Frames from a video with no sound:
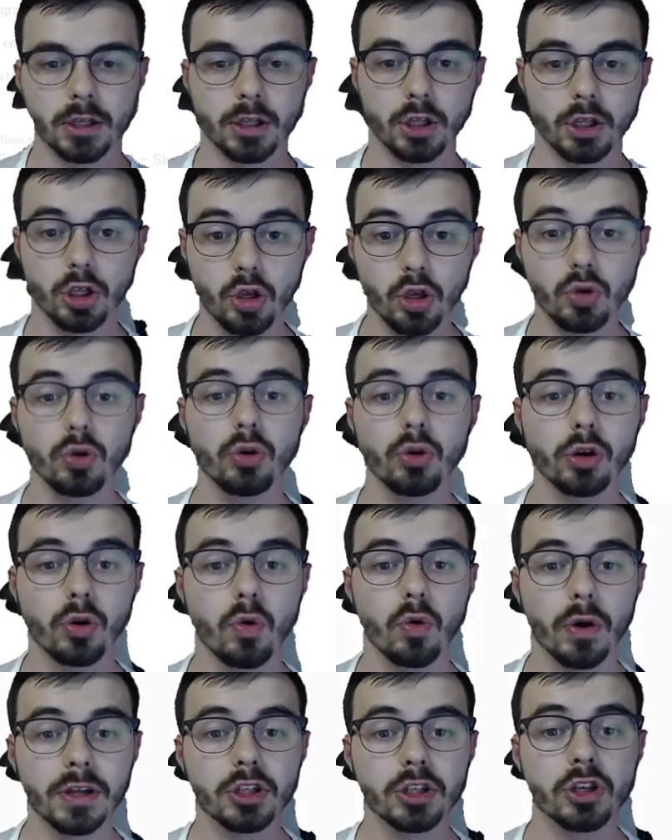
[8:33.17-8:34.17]
You're
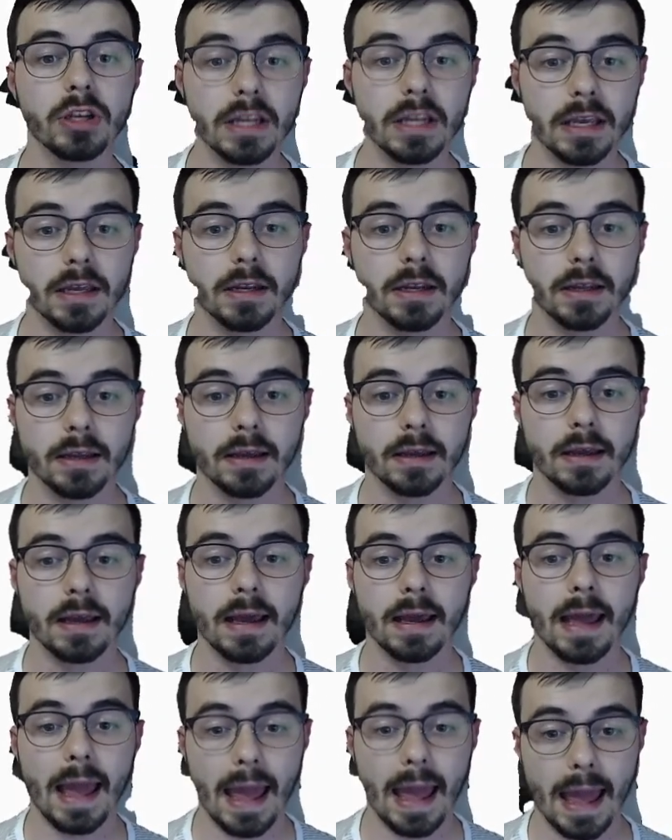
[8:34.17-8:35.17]
going to need
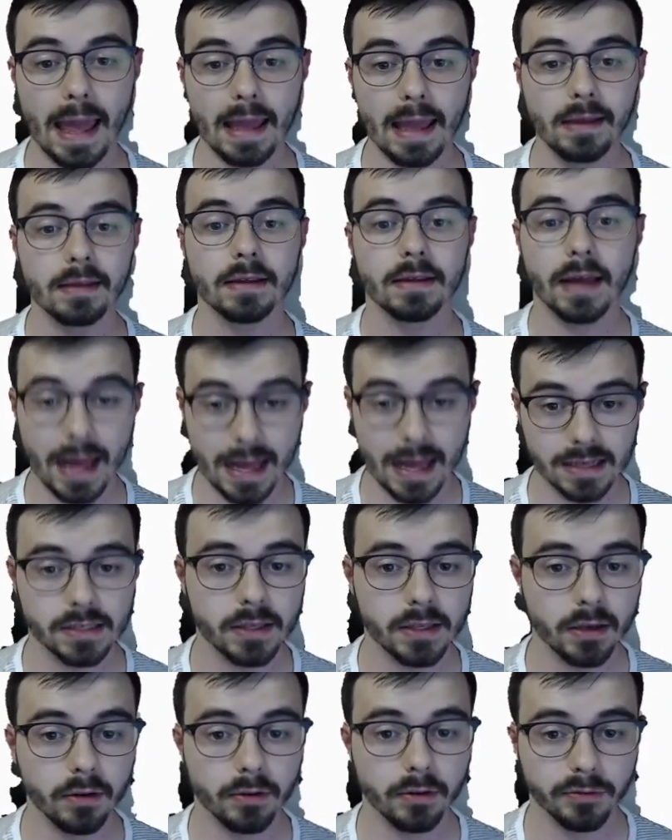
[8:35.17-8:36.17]
a
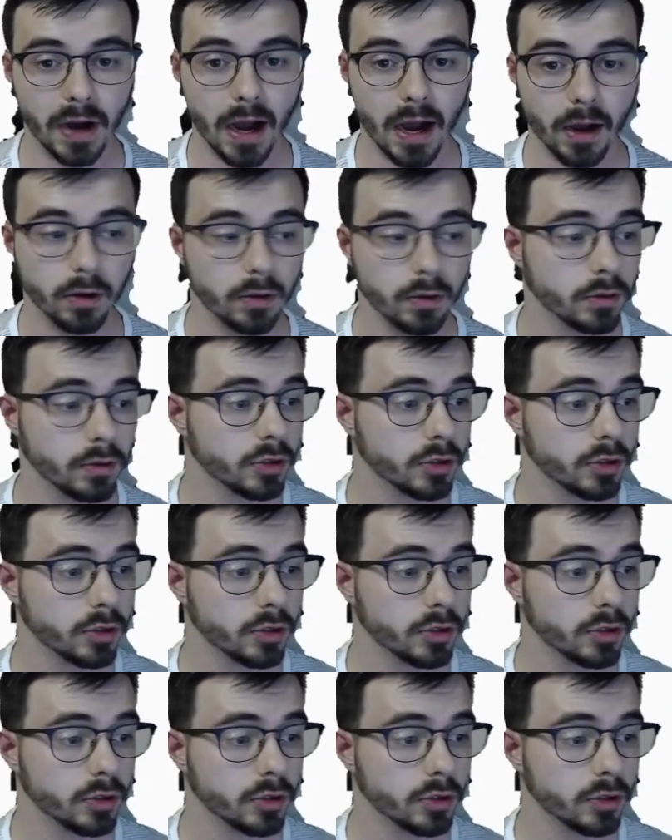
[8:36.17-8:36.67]
STL file